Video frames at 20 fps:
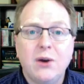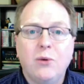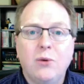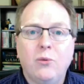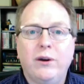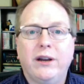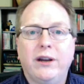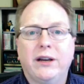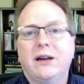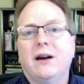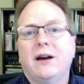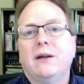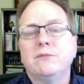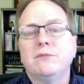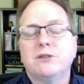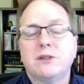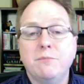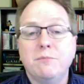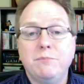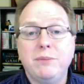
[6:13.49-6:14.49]
when it
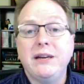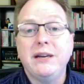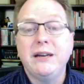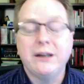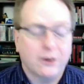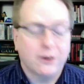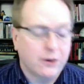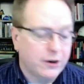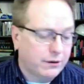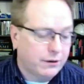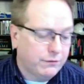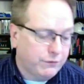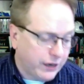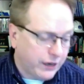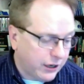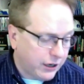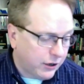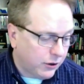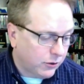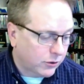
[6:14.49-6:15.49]
comes to being on a
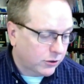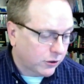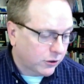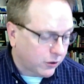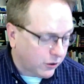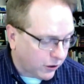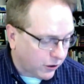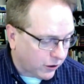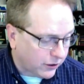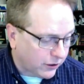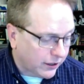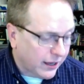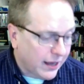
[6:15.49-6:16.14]
video call.